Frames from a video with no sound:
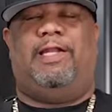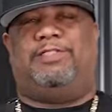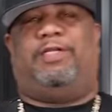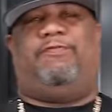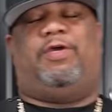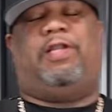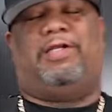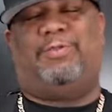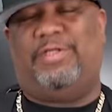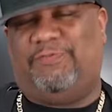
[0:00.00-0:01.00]
Listen, if you
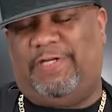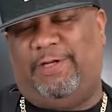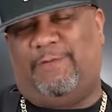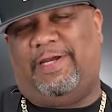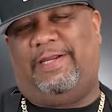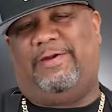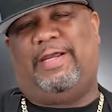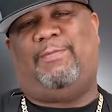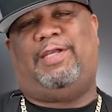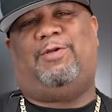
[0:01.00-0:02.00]
clicked on this video right here,
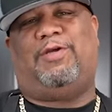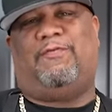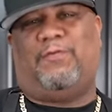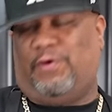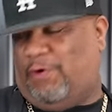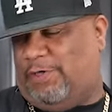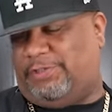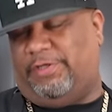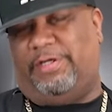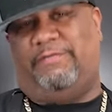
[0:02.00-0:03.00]
that means you're looking for an
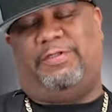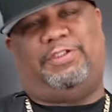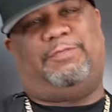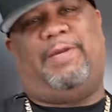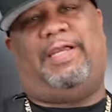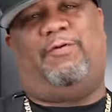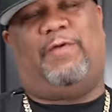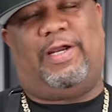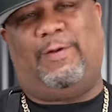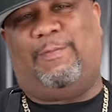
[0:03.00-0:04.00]
alternative to just making
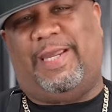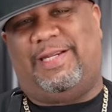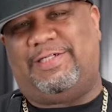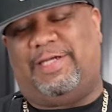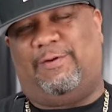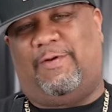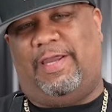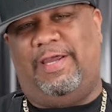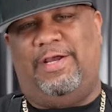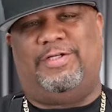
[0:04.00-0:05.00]
regular baked chicken,
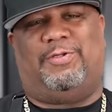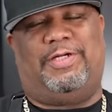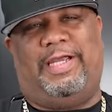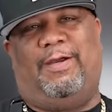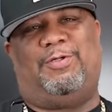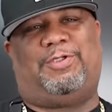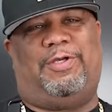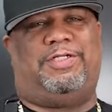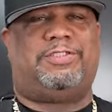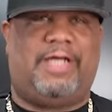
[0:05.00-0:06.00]
right? So today I'm gonna show
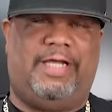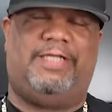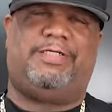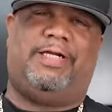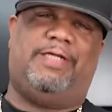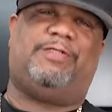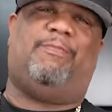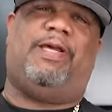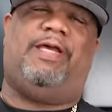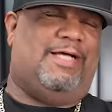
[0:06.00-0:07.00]
you just how easy it is to
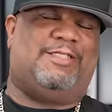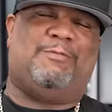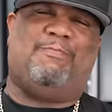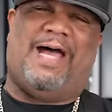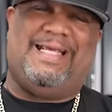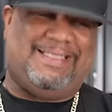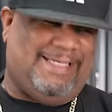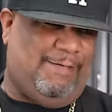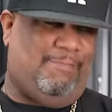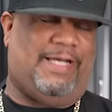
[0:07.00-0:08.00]
make a spicy
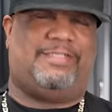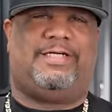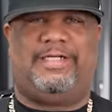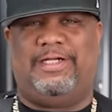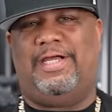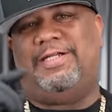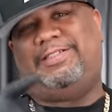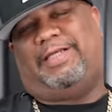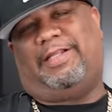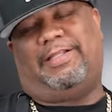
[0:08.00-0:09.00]
Mexican
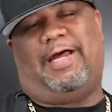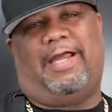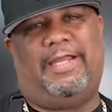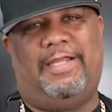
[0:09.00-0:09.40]
chicken thigh.